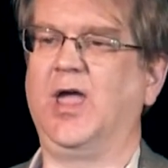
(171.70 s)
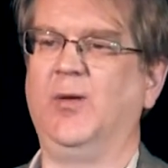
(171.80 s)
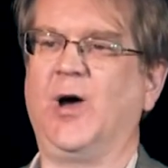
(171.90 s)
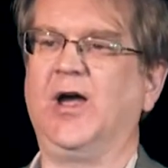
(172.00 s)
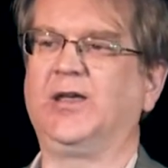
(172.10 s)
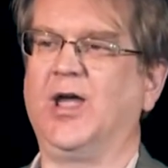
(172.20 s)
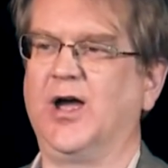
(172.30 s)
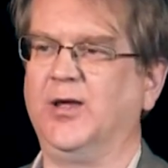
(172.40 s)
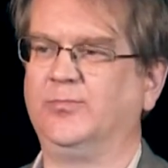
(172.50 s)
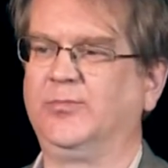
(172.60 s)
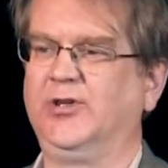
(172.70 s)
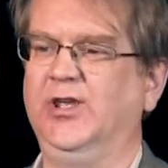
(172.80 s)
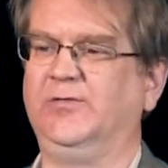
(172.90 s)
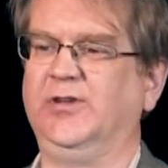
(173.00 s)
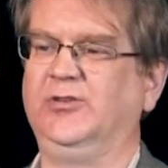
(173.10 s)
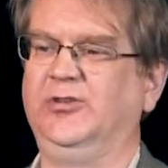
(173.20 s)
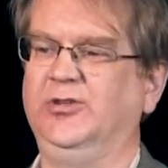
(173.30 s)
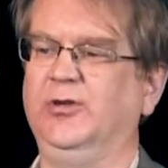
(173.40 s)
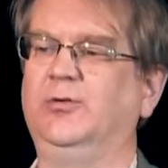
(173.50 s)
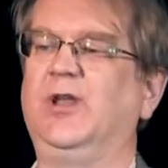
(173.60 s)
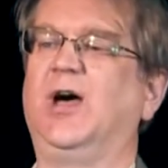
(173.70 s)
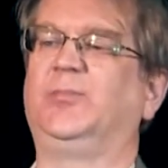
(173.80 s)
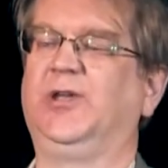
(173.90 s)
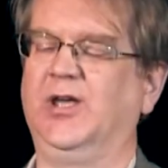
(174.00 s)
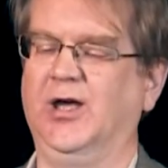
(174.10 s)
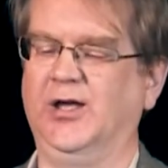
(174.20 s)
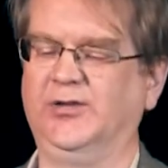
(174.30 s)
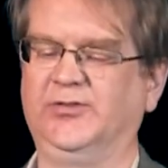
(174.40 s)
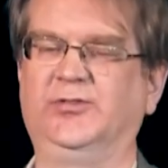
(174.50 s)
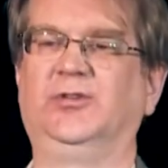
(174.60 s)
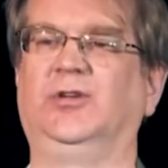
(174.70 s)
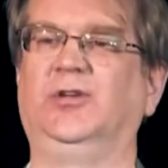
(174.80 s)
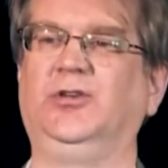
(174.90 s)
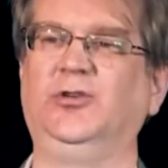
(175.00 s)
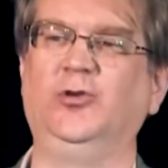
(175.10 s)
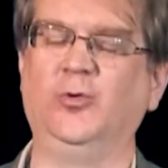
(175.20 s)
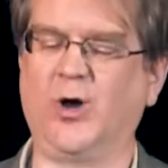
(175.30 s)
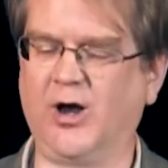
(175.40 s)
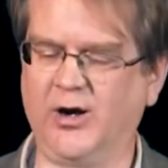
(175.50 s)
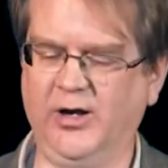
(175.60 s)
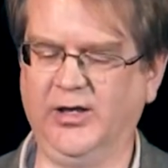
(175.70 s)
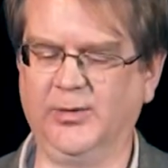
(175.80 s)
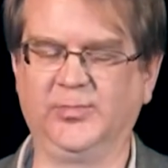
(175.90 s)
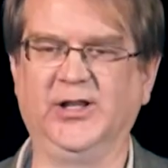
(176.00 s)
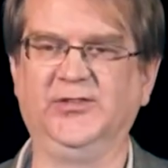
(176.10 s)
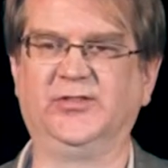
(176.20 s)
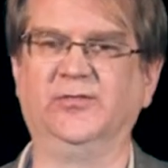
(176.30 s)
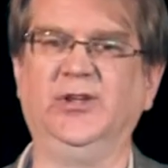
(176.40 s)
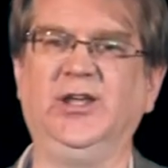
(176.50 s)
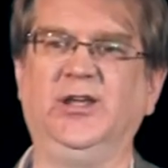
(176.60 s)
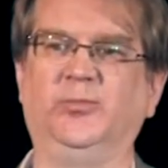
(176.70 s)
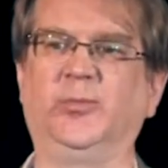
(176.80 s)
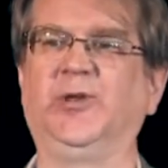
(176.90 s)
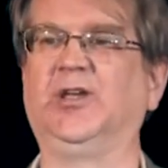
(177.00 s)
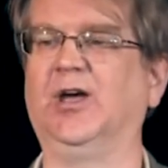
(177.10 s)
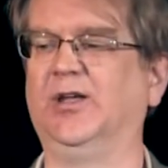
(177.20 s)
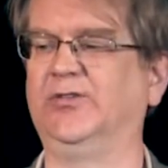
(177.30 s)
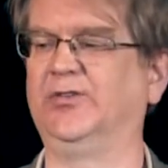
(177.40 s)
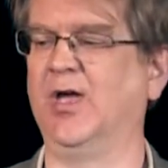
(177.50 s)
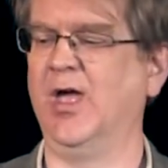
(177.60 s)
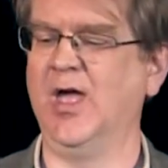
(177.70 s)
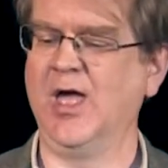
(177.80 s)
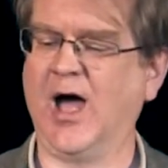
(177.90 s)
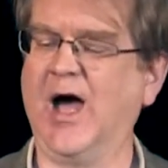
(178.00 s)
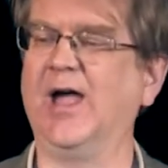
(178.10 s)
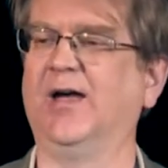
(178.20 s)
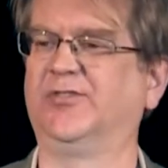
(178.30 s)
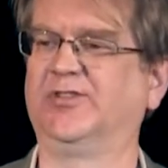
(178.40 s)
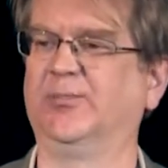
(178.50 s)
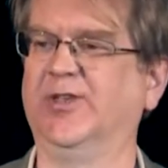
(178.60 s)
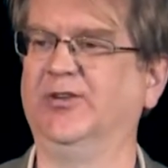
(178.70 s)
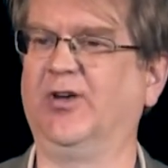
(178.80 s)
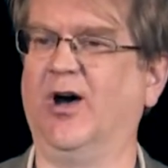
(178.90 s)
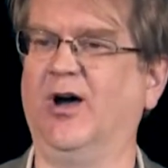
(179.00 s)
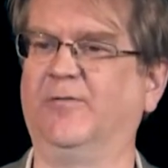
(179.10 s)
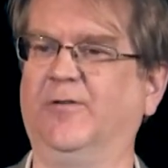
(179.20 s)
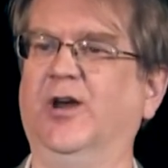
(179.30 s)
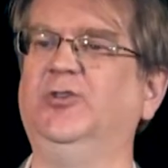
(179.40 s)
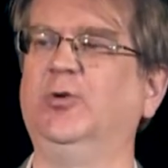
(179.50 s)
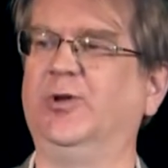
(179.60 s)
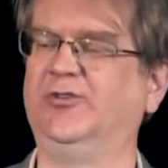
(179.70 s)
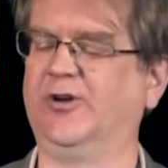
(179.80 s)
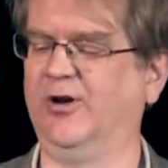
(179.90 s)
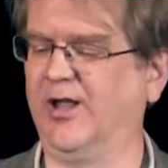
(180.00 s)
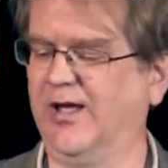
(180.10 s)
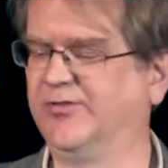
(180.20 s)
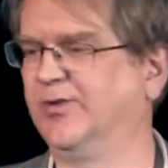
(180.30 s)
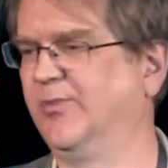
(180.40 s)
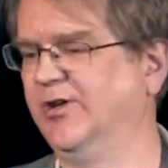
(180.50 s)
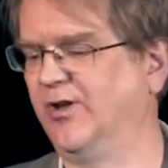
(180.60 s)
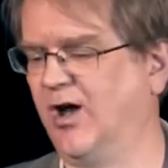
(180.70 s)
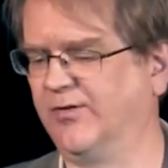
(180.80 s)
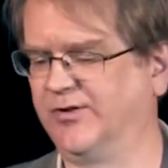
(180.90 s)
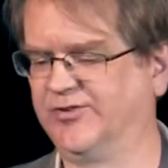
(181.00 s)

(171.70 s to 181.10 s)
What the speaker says: I am giving to you not because you are in a place of need, but because I have something to offer, and you in turn have something to offer